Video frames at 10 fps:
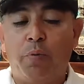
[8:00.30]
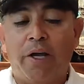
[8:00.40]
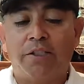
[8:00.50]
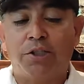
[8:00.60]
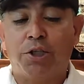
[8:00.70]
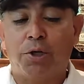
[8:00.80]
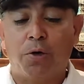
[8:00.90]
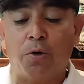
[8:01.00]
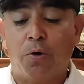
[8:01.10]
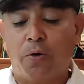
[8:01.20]
pass
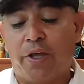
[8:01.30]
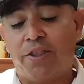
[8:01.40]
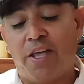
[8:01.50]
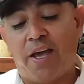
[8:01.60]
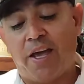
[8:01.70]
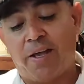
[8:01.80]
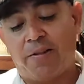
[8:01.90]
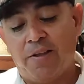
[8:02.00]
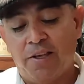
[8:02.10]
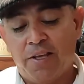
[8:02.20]
through, and then